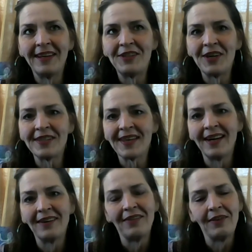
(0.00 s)
it just
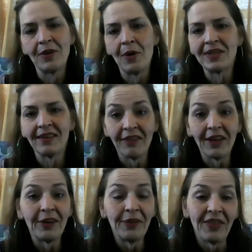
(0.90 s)
kind of, even though it's a
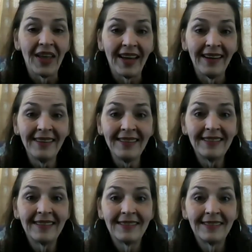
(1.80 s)
little thing,
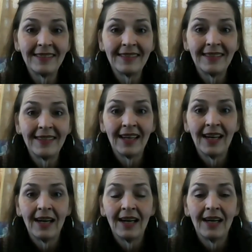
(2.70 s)

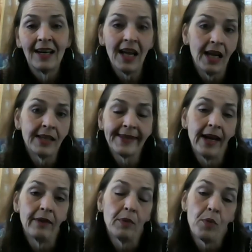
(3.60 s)
it's
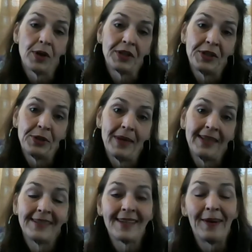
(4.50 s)
kind of important too.
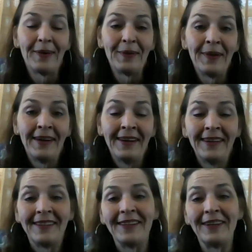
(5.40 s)
So,
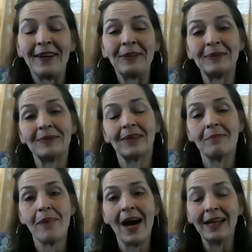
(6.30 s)

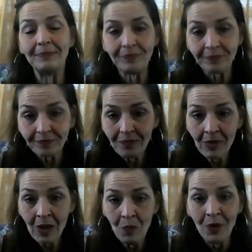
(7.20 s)
but
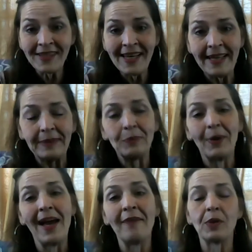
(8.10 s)
we'll see.
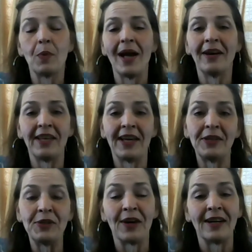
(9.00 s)
We have to wait on the
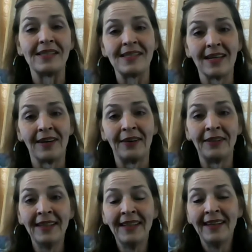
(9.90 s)
insurance
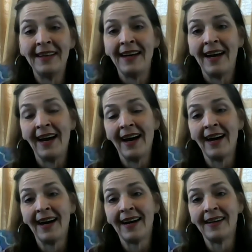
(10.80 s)
still,
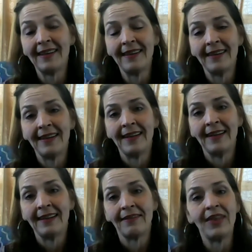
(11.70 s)
and
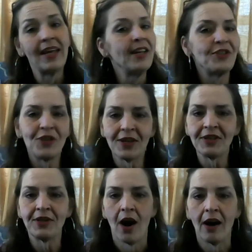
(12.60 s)
then it's
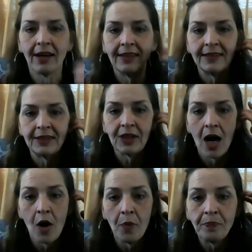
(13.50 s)
just a talk.
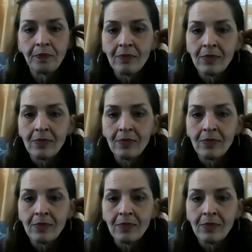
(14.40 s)
So,